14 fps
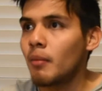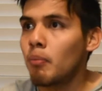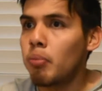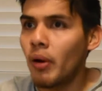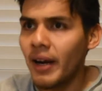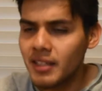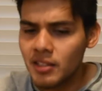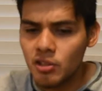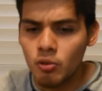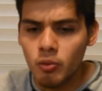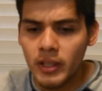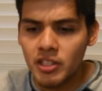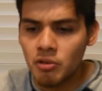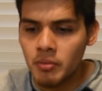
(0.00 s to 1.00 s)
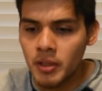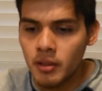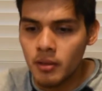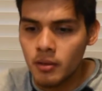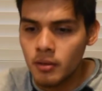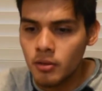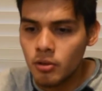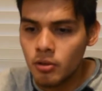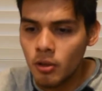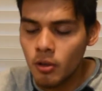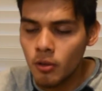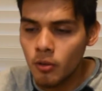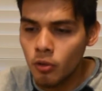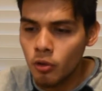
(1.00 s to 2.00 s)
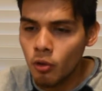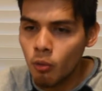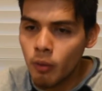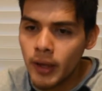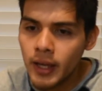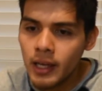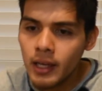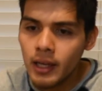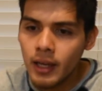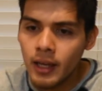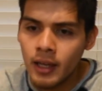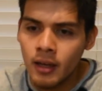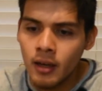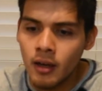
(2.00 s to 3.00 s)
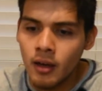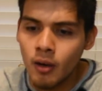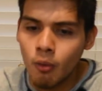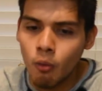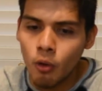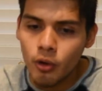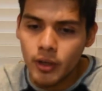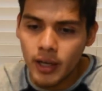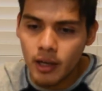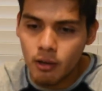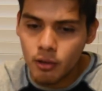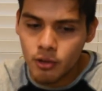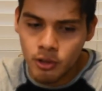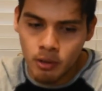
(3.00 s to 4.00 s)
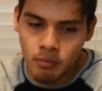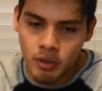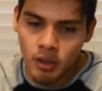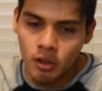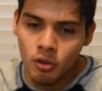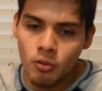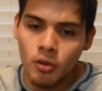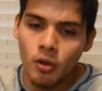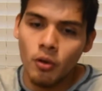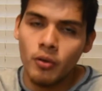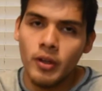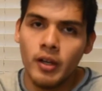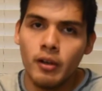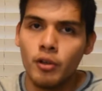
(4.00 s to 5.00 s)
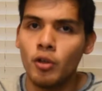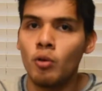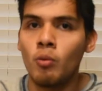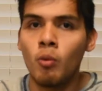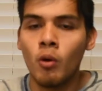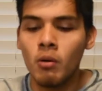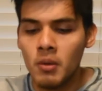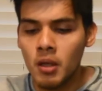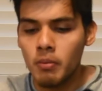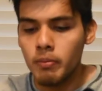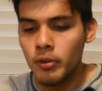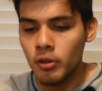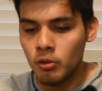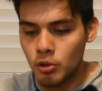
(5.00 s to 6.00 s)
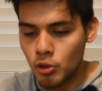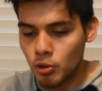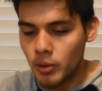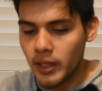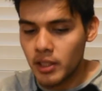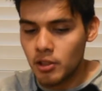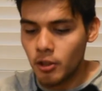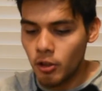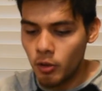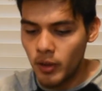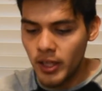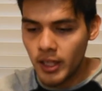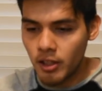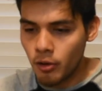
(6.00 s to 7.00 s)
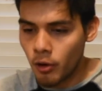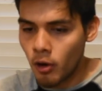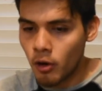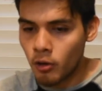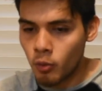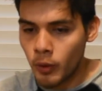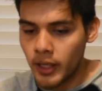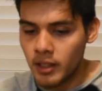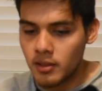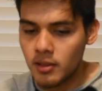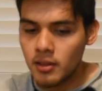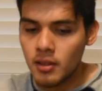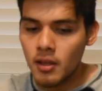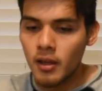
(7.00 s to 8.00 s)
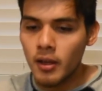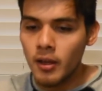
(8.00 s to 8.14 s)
practice regimen. So the way in a workout or something, you'd go there, you'd warm up, you'd stretch, you hit your hard weights,